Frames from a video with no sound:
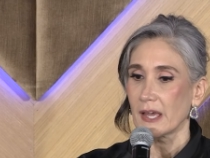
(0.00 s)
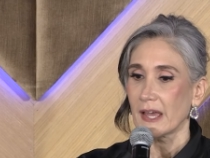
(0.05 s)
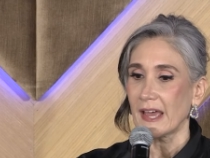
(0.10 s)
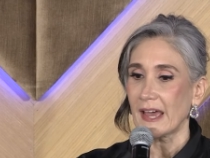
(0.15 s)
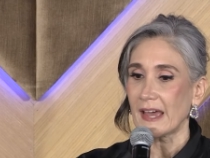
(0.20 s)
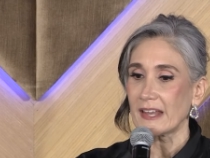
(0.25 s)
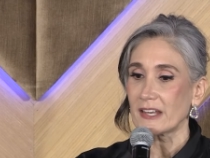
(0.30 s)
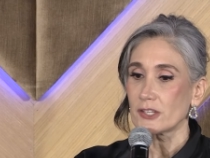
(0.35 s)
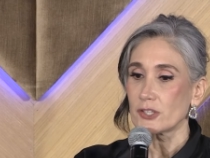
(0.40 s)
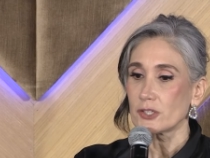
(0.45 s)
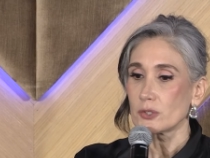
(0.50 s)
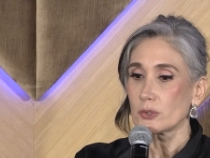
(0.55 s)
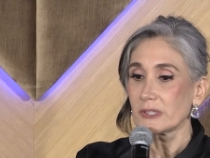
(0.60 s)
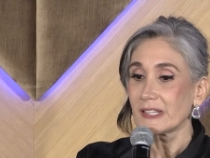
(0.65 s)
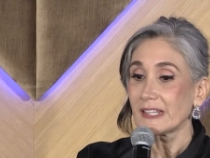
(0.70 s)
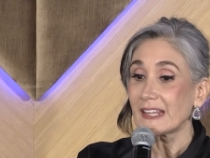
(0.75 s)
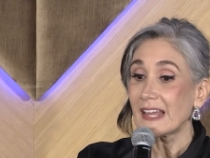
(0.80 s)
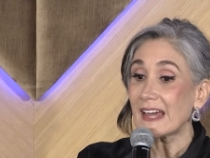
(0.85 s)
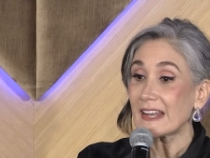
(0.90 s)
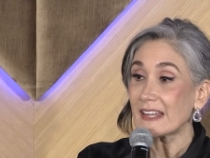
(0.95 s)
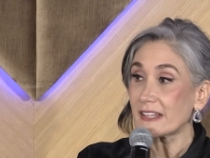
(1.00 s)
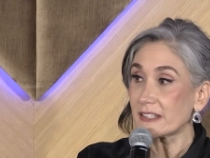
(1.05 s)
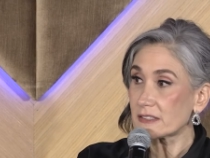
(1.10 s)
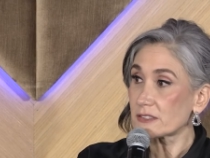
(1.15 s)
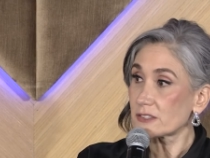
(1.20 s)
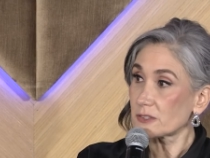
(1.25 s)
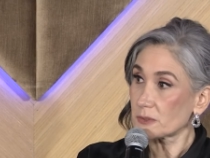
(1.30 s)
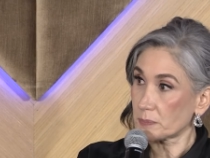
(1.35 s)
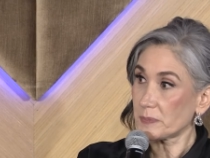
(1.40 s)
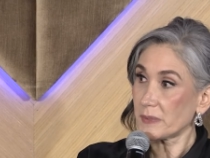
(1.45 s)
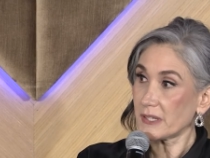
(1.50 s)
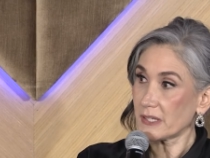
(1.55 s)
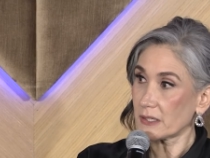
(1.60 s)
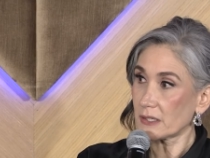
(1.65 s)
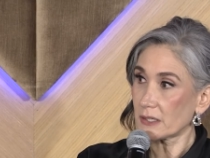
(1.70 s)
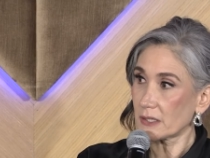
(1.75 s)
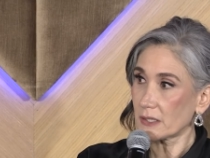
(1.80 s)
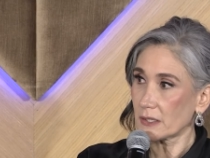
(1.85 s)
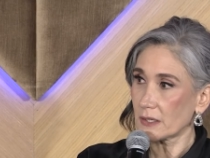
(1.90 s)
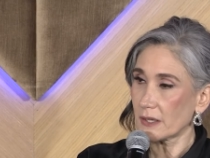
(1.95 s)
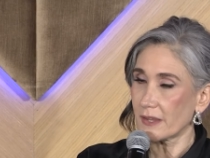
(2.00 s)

and you let it speak,